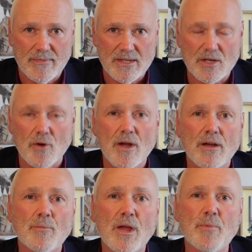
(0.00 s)
So
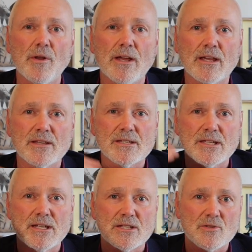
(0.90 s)
people in the
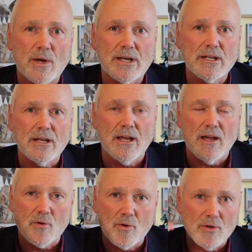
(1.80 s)
C-suite
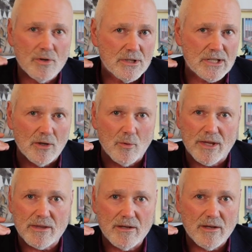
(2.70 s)
deal
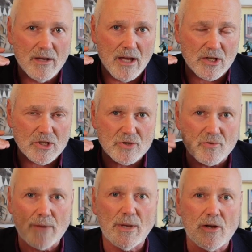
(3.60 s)
with
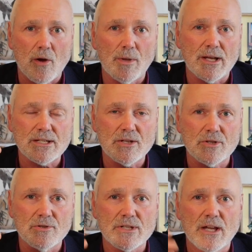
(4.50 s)
extremely complex
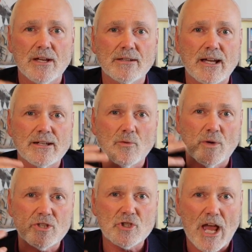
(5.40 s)
issues, they deal
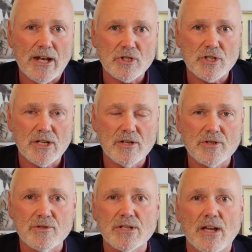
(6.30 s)
with challenging
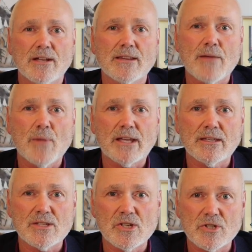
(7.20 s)
issues, they make
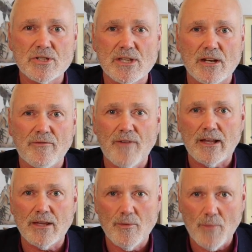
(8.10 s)
decisions that
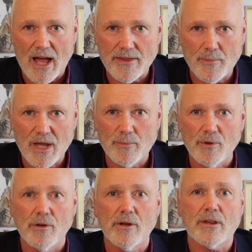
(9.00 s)
affect other
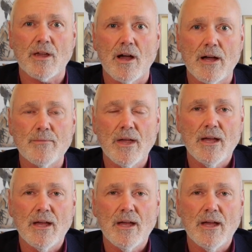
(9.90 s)
people all the time,